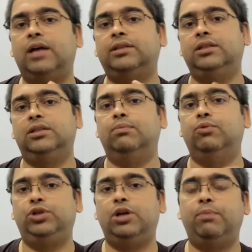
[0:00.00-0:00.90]
is the
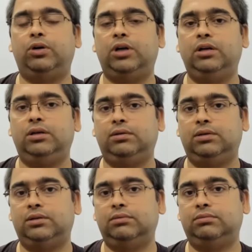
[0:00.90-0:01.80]
most important,
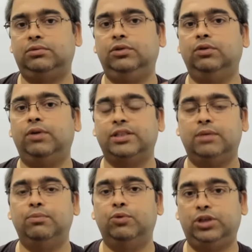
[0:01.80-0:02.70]
you can say
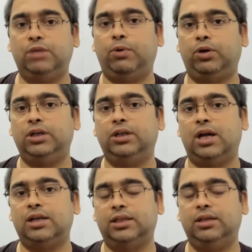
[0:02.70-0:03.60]
most important
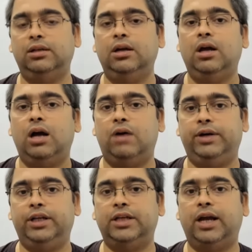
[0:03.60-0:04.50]
class in our
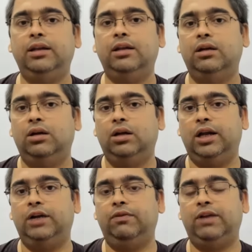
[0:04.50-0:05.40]
design.
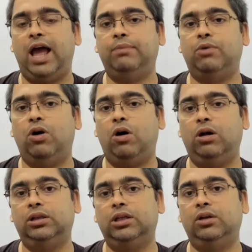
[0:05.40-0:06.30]
It will have all
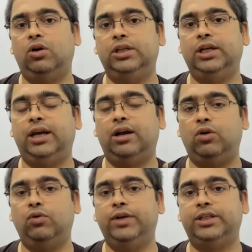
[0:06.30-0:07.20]
the logic
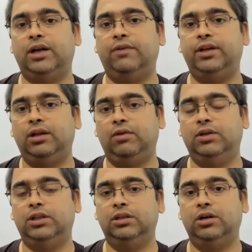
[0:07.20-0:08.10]
around which everything
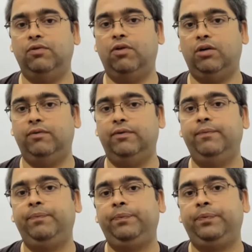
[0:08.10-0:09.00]
will revolve.
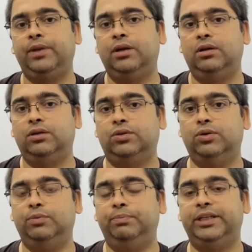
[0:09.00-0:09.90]
So
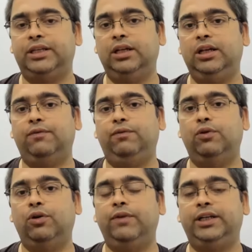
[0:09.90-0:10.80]
basically a floor will